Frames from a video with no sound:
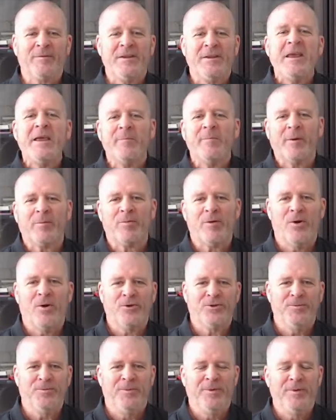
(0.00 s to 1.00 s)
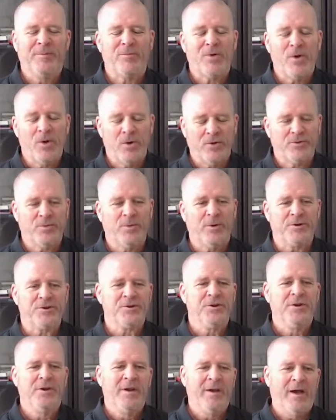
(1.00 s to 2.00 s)
team approach,
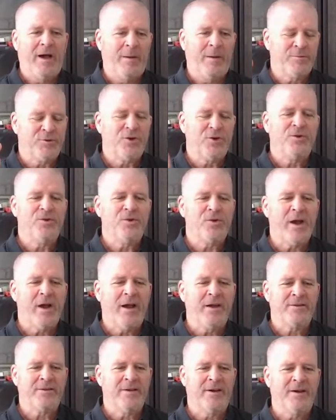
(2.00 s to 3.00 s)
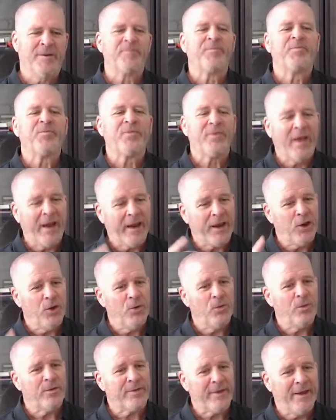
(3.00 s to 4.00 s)
which I'm sure you guys thank
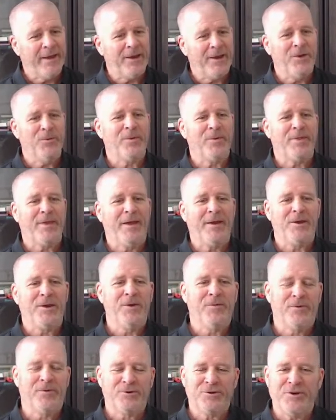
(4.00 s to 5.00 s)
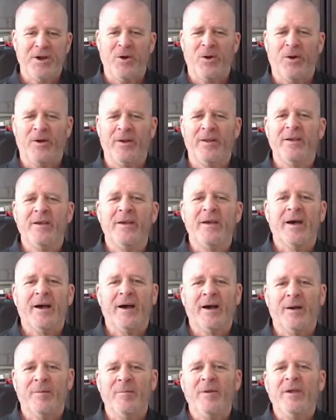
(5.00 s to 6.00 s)
you, and thank you for sharing.
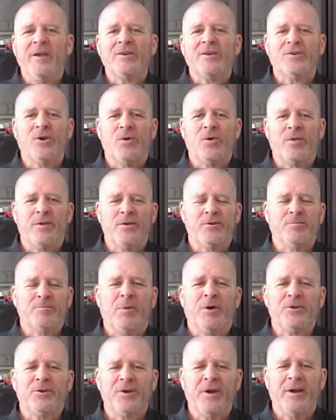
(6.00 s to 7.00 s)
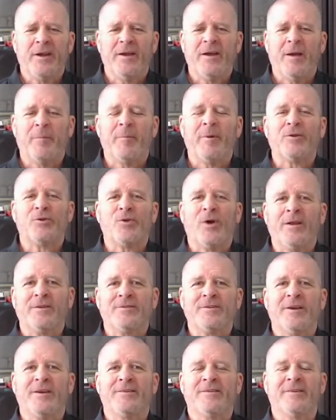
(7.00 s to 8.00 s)
So this I'm going to try to
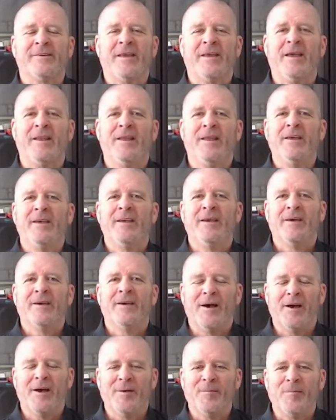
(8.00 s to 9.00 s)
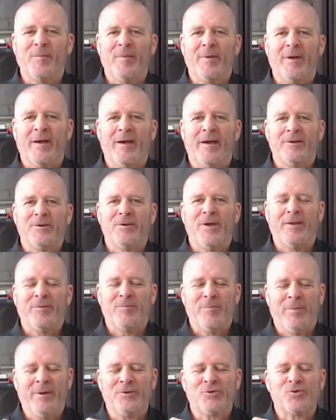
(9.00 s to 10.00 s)
say this again. Uh, I've
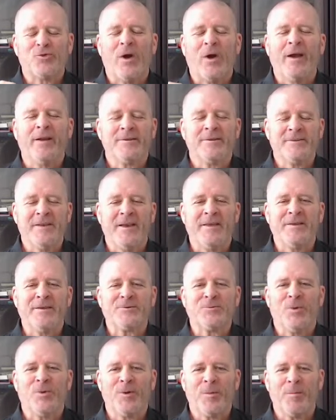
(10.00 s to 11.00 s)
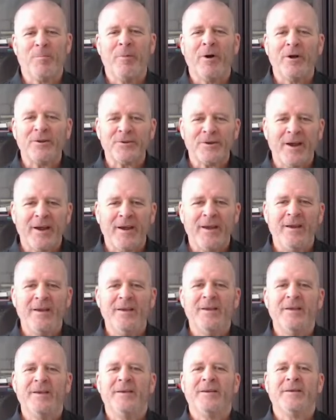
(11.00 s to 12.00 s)
been trying to say this word,
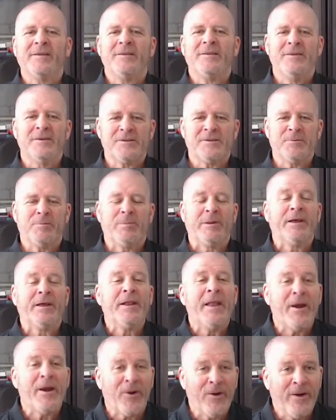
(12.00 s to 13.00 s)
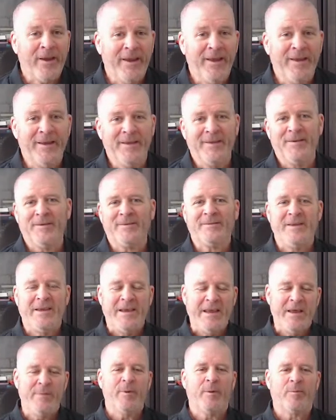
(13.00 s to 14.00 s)
multidisciplinary
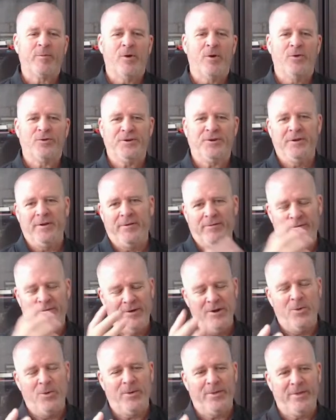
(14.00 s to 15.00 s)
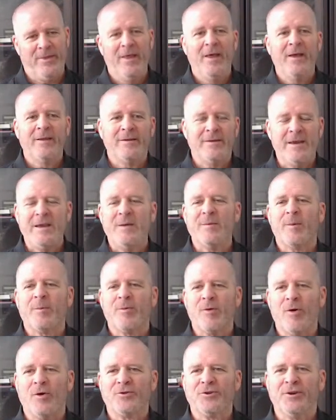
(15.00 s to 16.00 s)
team approach, and if you know what team
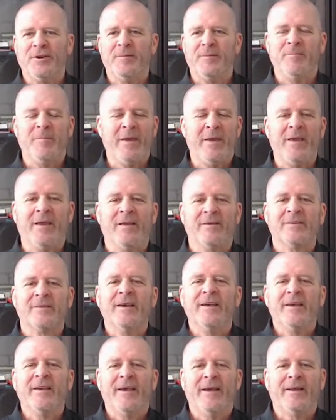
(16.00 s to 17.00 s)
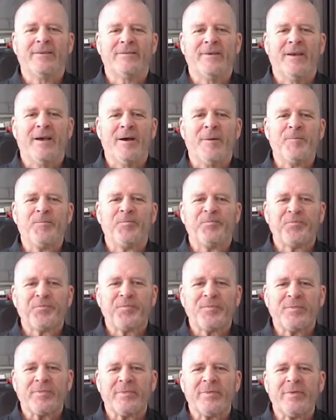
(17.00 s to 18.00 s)
approach means, it's the
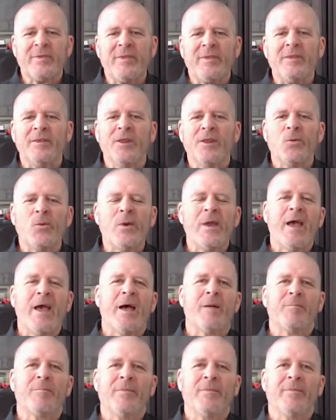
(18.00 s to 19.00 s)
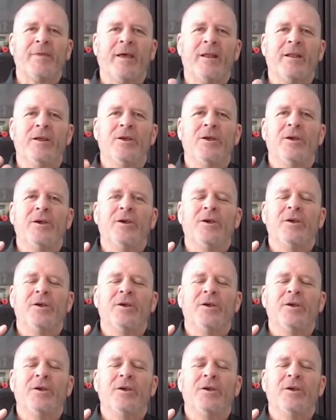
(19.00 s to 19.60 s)
rehab that